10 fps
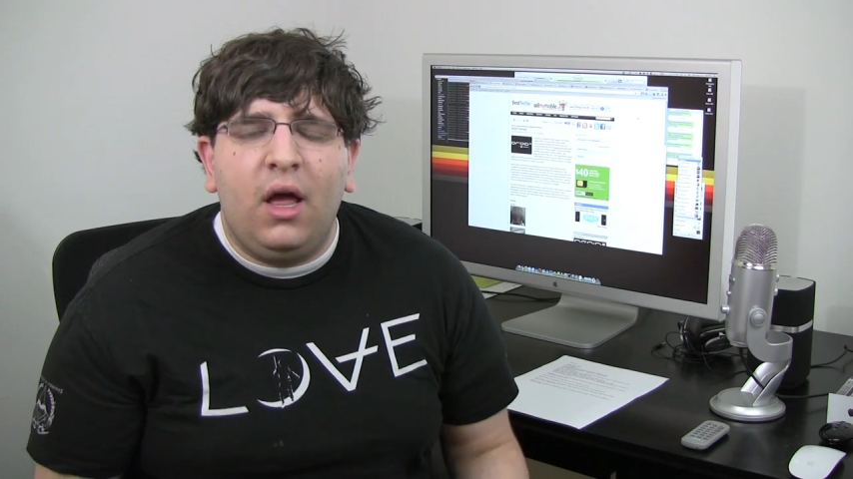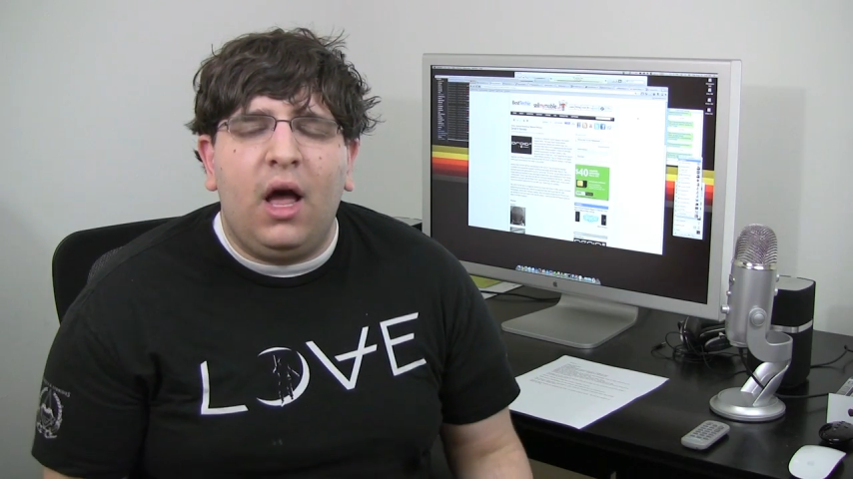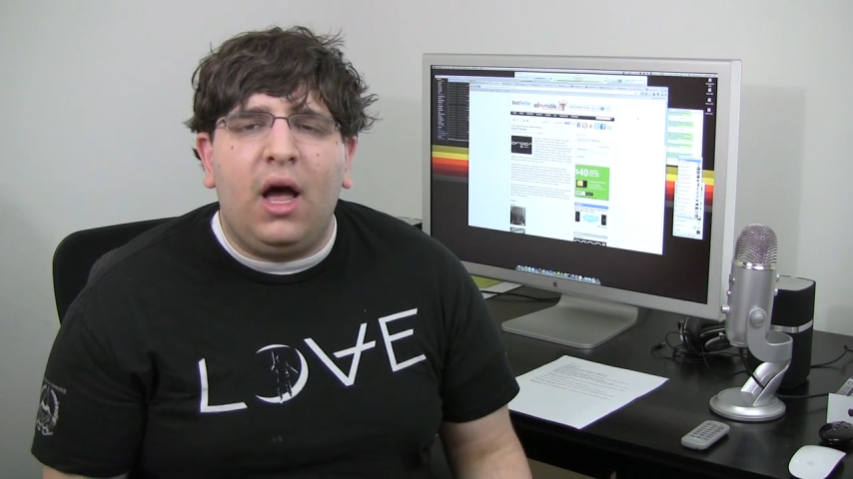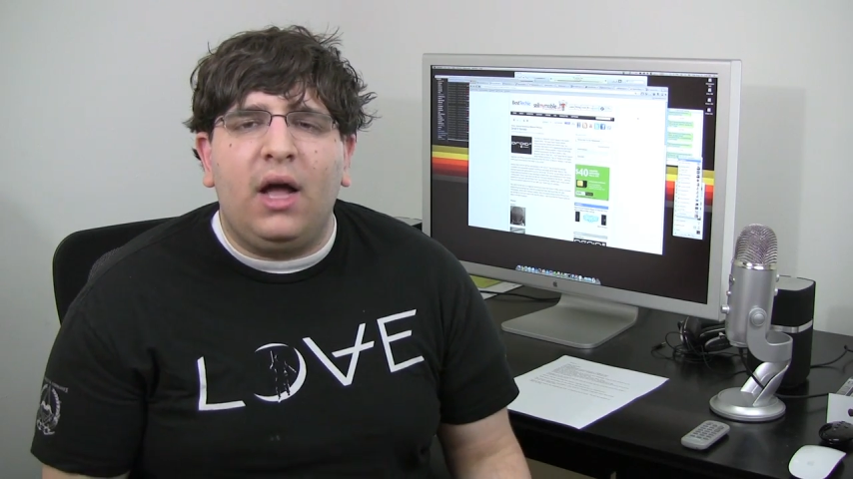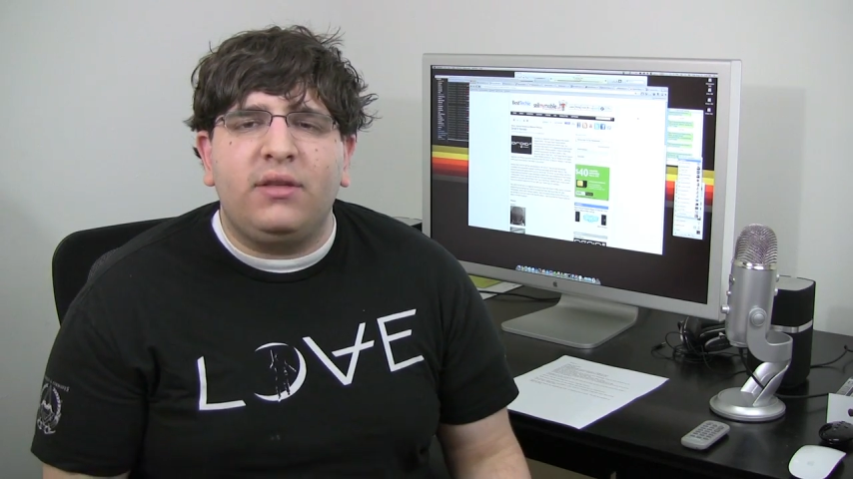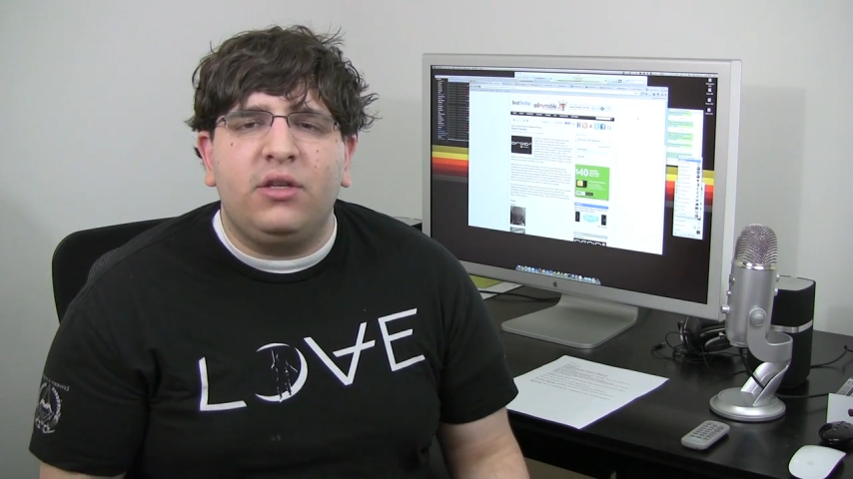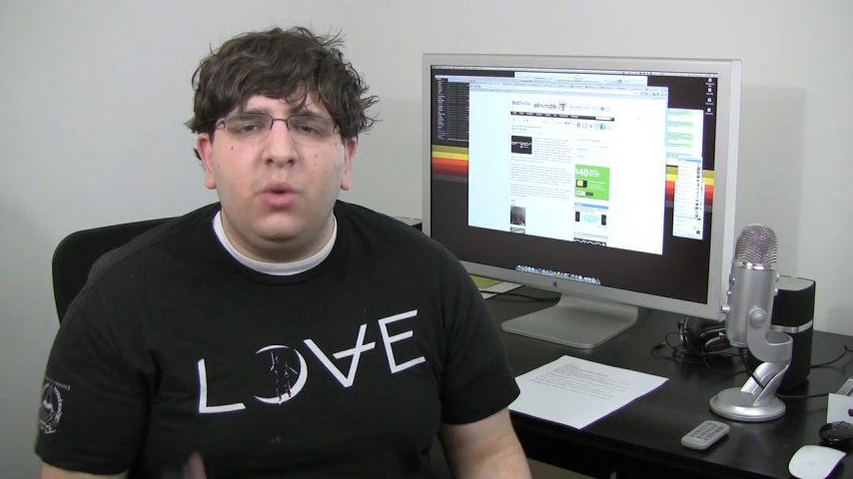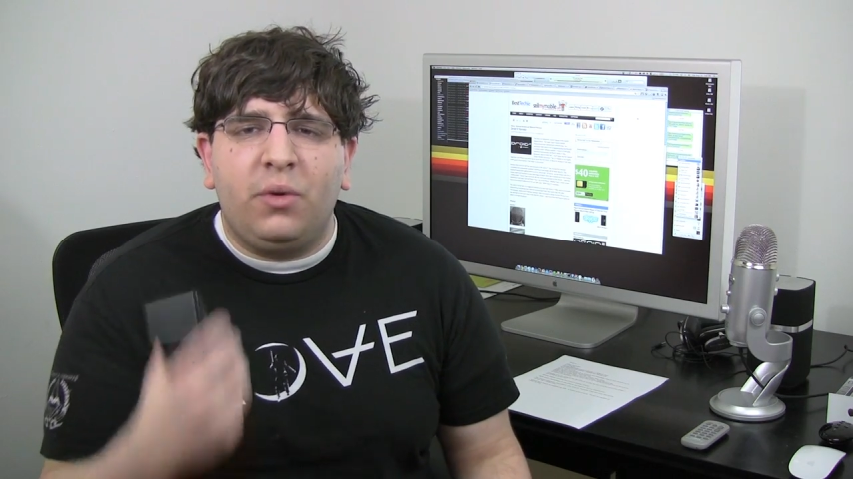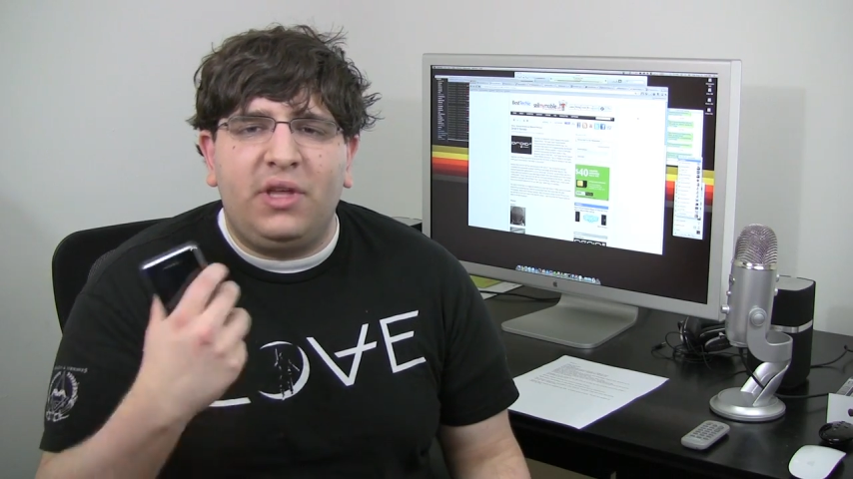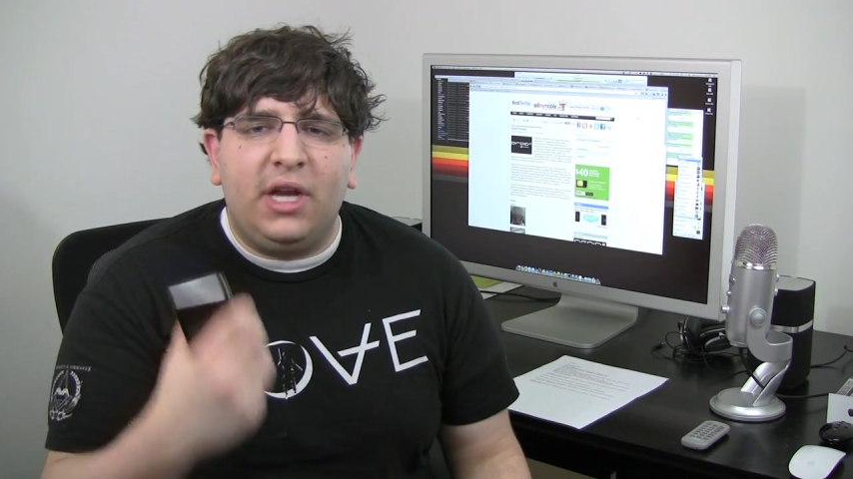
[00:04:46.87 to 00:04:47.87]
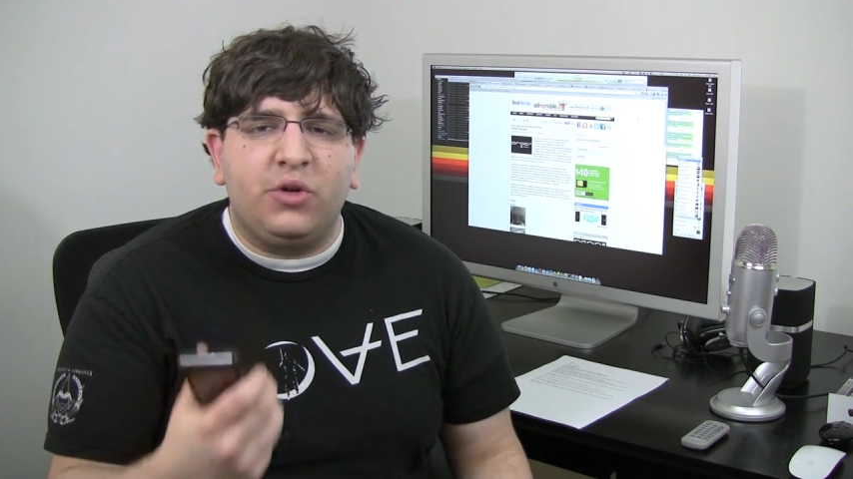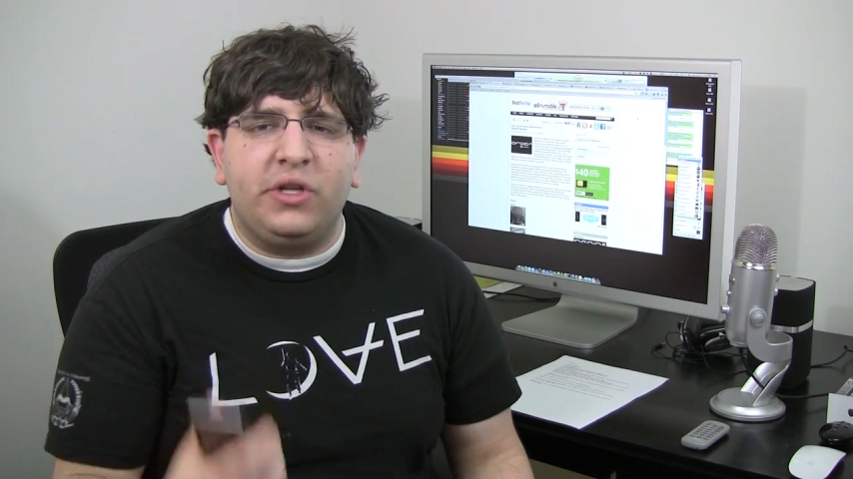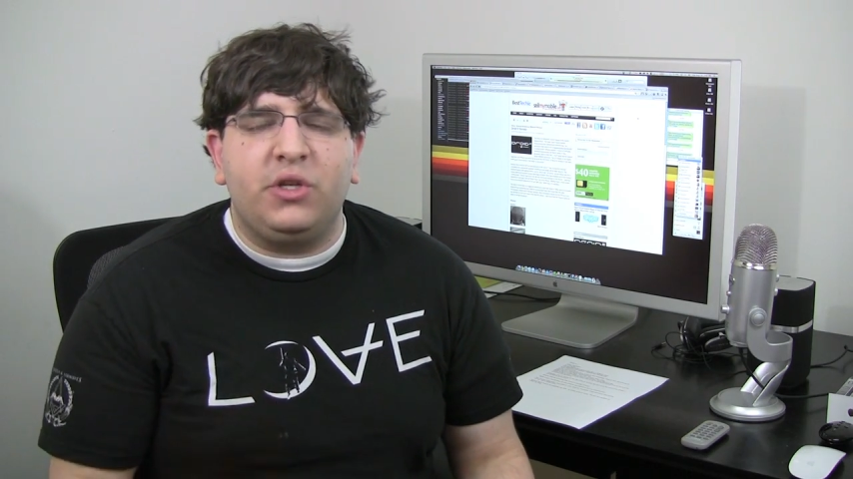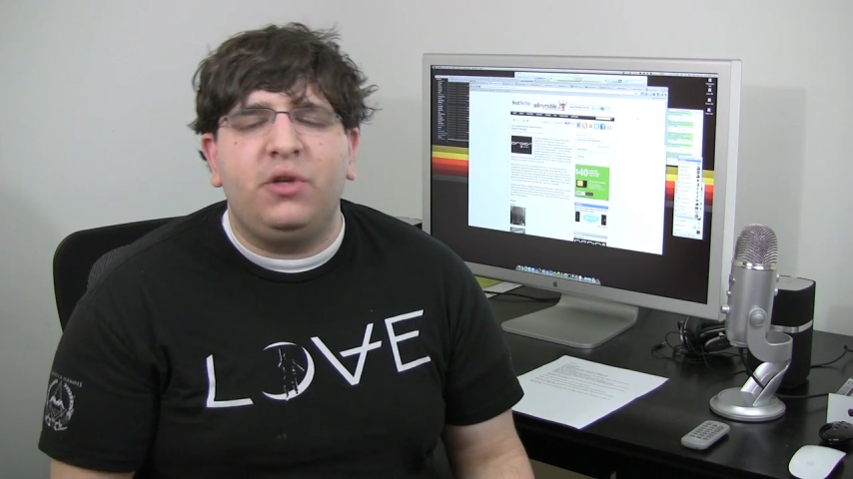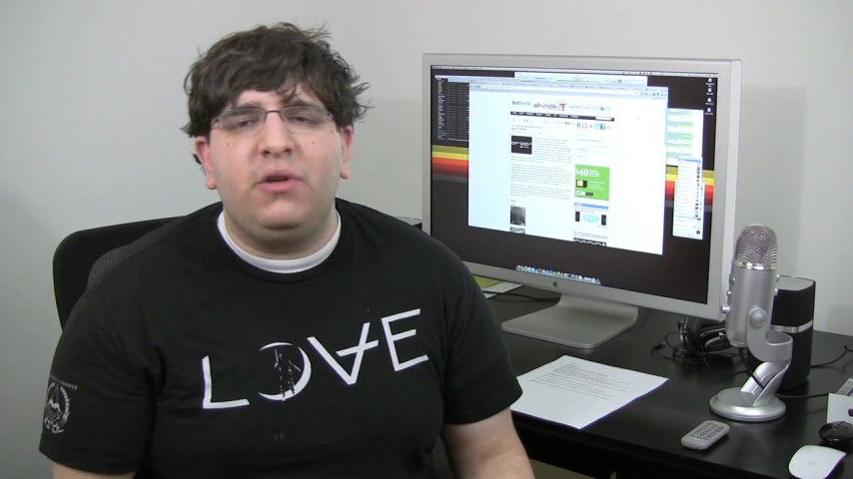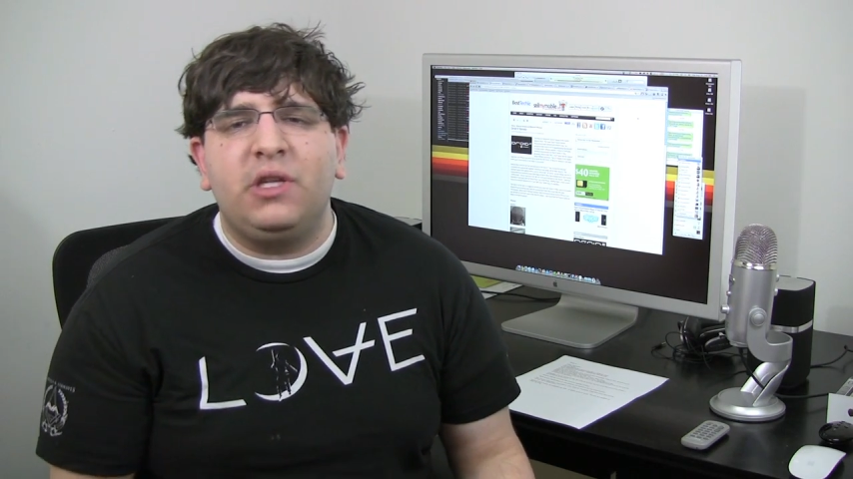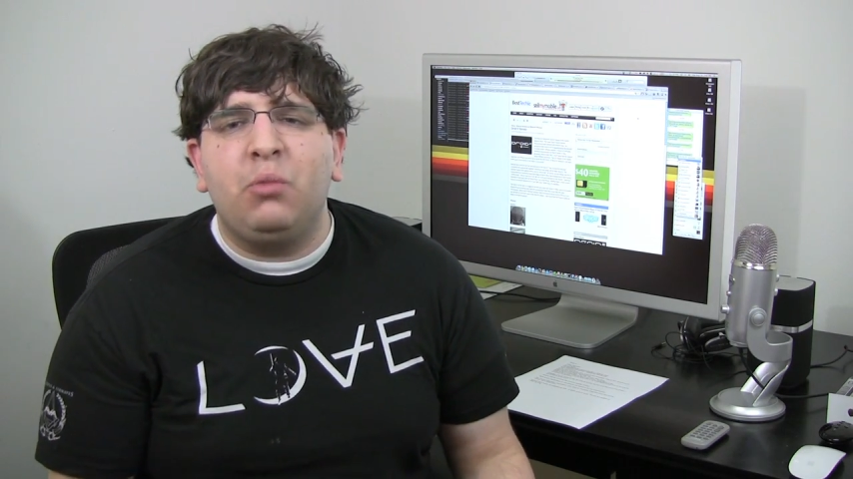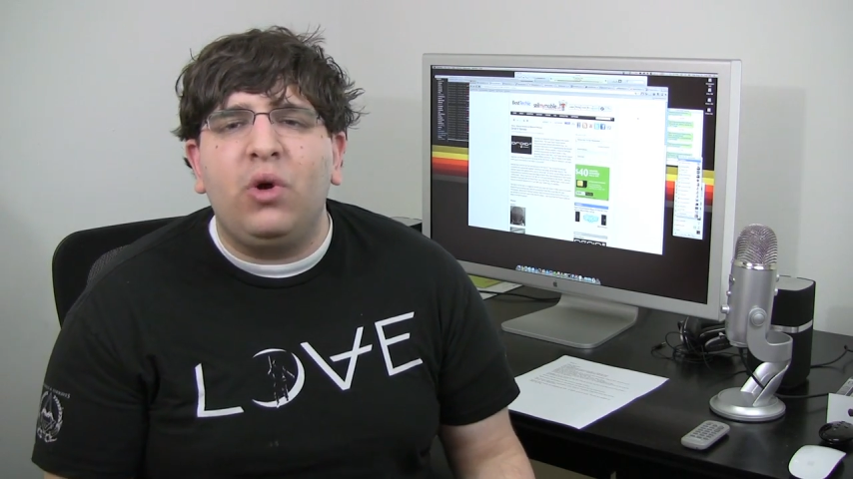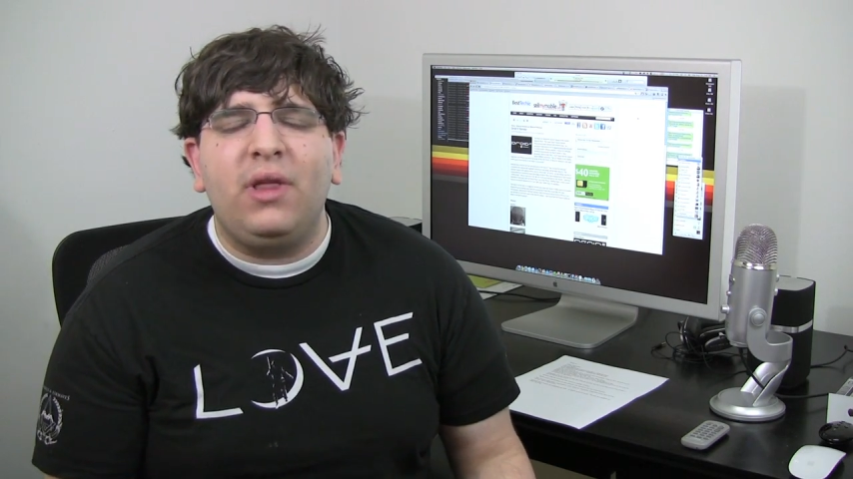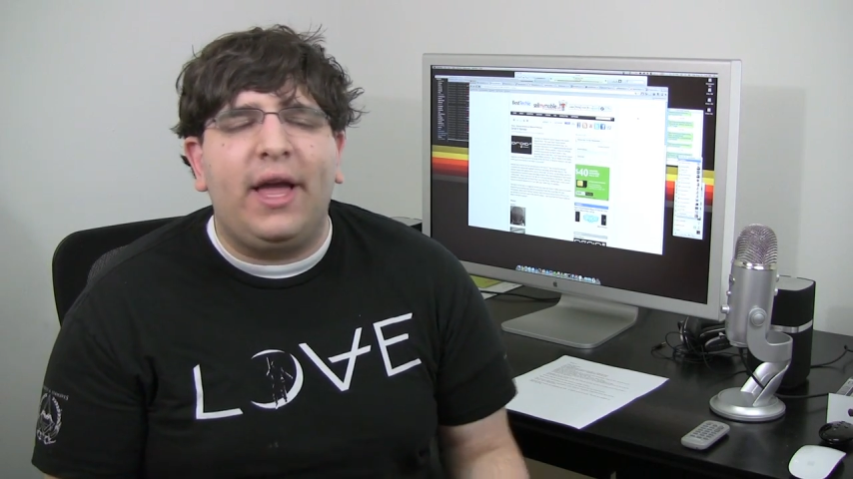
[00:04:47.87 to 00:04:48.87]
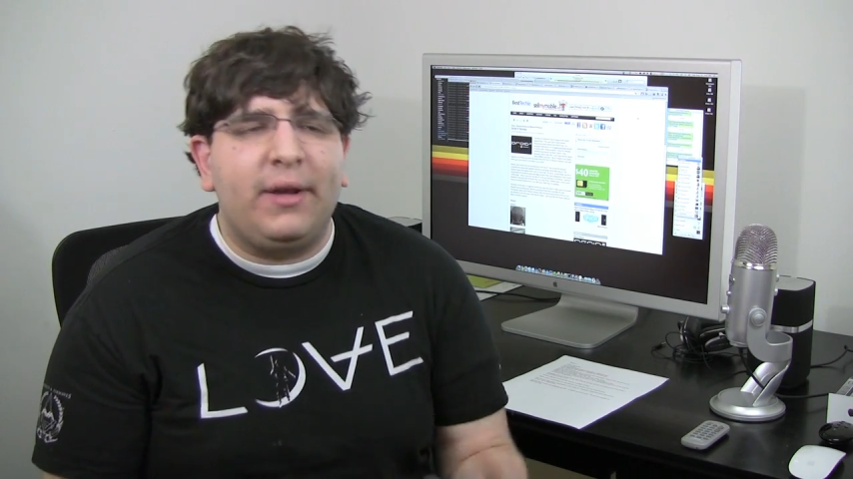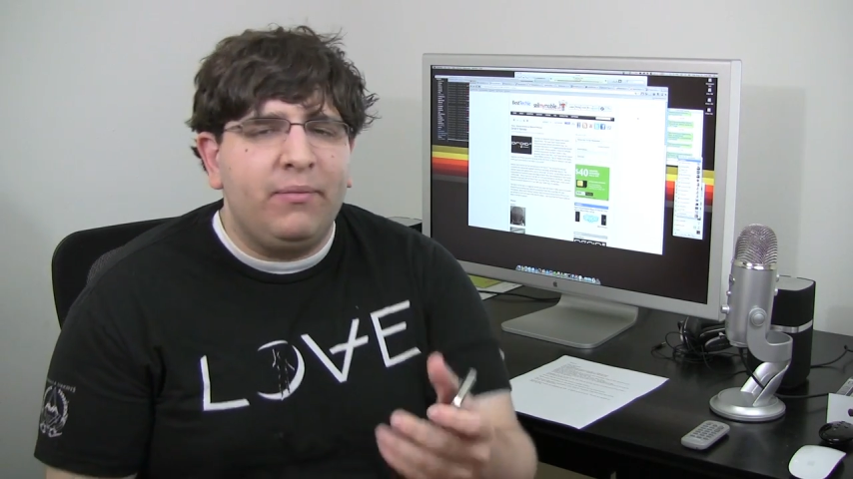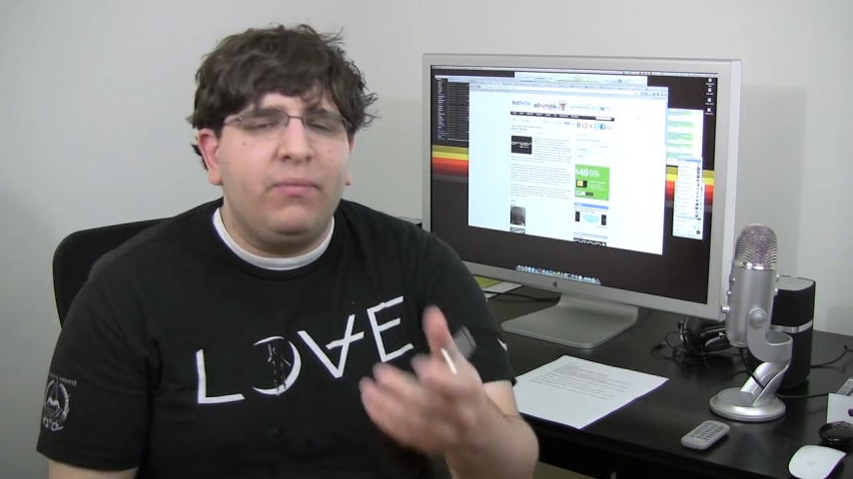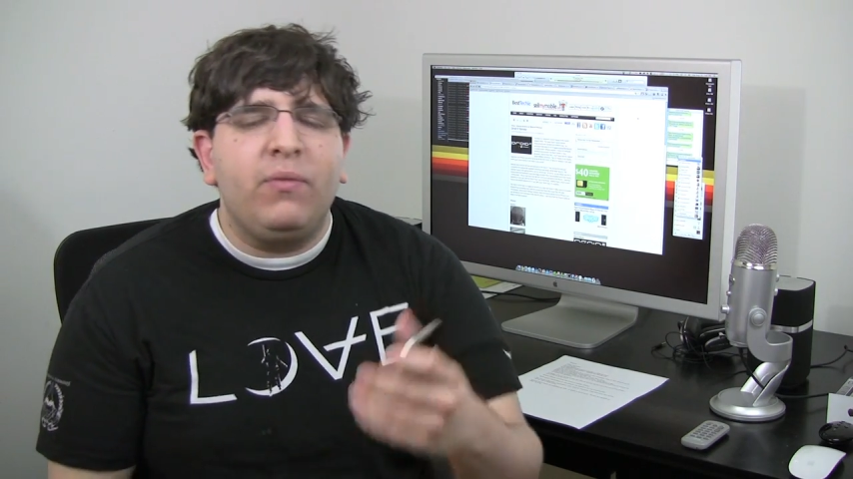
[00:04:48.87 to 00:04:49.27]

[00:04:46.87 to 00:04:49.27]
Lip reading: to do it with the Android. So it's more like